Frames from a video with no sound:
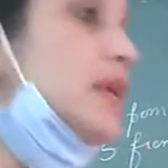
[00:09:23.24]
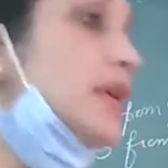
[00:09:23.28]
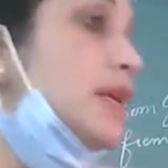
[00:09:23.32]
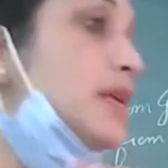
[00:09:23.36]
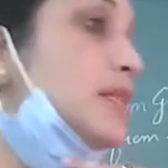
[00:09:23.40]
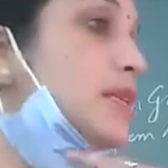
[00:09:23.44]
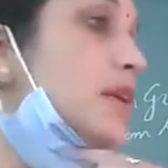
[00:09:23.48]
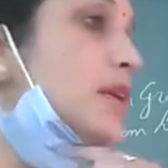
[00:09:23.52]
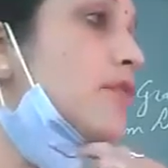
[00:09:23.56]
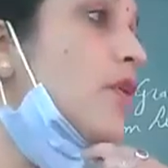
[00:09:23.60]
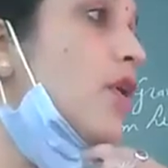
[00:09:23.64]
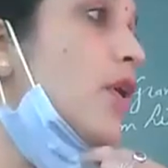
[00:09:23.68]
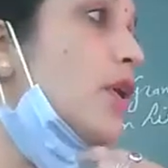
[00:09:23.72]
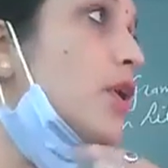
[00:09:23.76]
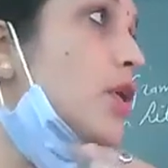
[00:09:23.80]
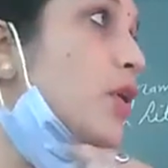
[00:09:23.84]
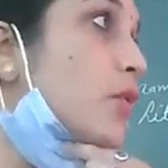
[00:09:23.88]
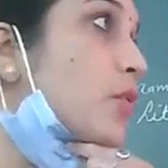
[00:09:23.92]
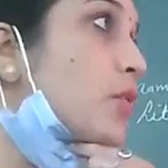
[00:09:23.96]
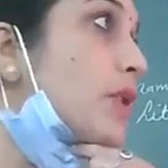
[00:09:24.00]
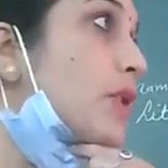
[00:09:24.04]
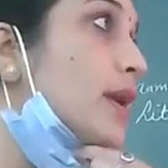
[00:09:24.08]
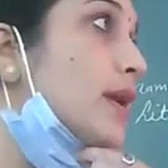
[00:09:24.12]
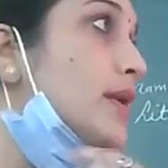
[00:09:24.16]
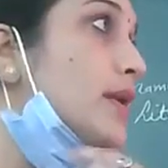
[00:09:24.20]
easy for you
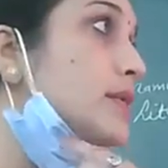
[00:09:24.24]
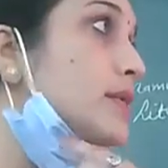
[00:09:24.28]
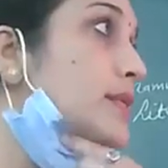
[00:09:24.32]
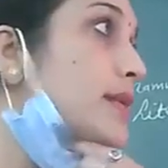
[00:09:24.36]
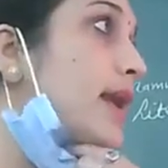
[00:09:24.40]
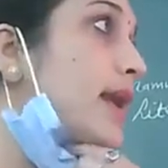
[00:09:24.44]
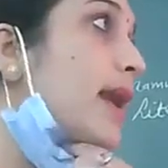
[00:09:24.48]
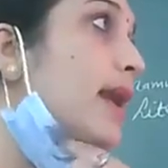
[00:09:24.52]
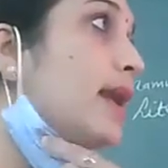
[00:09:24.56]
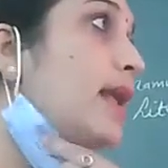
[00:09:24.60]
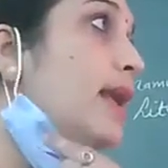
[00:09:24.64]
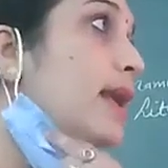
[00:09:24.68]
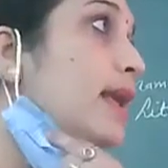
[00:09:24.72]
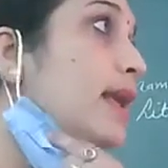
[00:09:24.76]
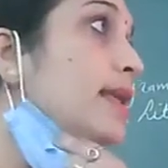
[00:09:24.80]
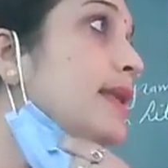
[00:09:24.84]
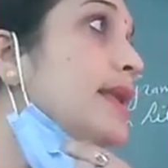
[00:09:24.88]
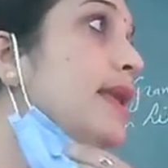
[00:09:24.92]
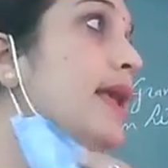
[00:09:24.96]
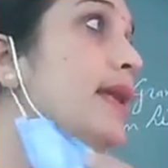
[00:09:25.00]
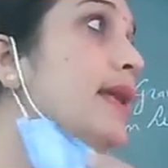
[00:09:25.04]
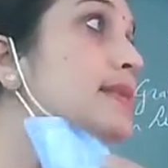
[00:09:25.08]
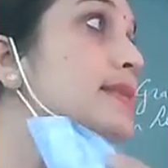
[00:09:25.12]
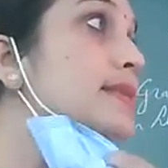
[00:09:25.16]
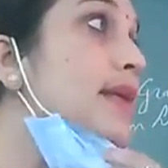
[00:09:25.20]
to understand.
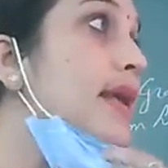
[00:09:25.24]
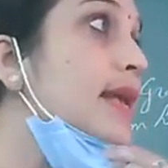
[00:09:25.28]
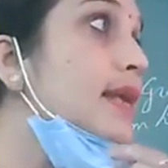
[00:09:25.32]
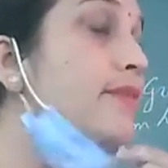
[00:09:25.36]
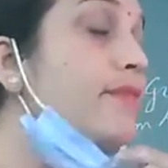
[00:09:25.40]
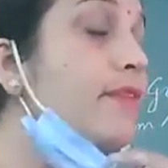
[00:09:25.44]
Yes,